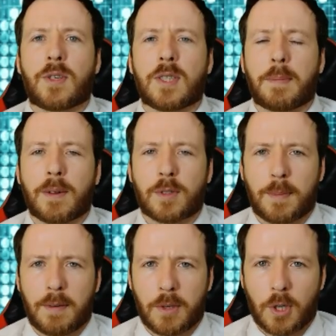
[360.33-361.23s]
is about to
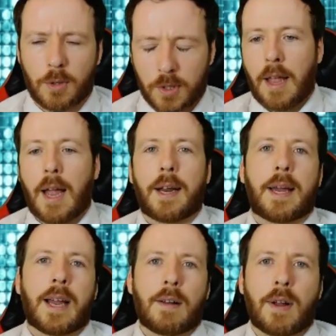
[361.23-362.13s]
be reduced, and
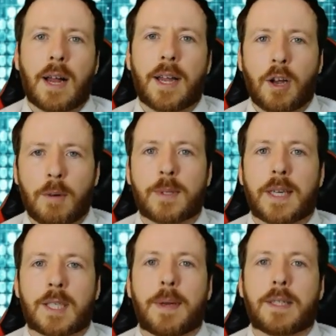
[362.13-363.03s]
I have high hopes and
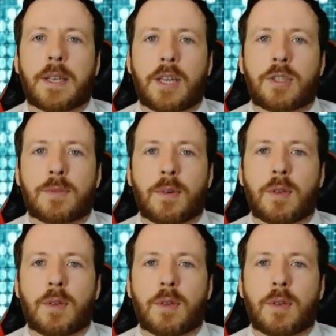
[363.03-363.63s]
expectations for the